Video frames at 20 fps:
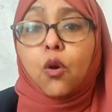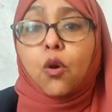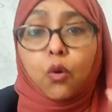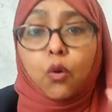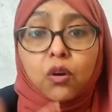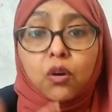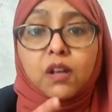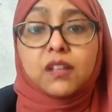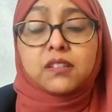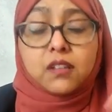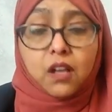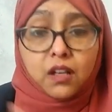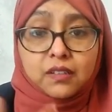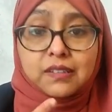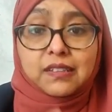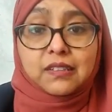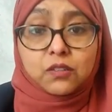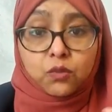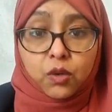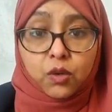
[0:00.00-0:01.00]
Always
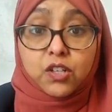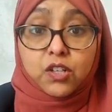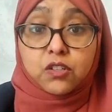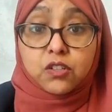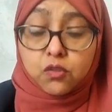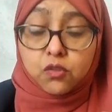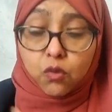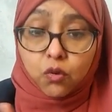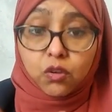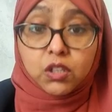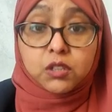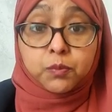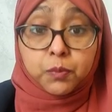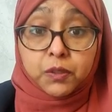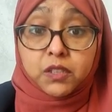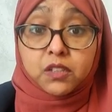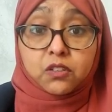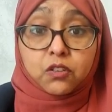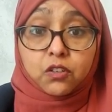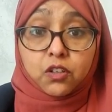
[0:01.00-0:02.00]
ask these questions. Always
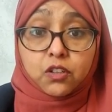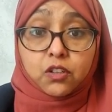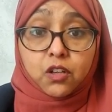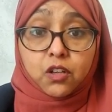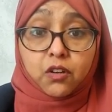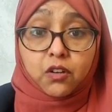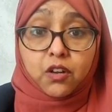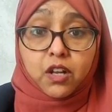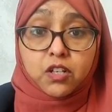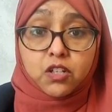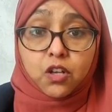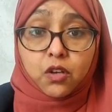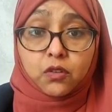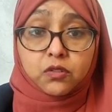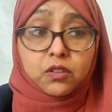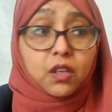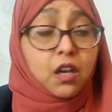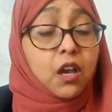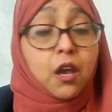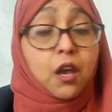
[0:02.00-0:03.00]
put us on our
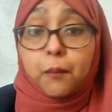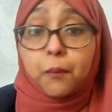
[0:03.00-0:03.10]
toes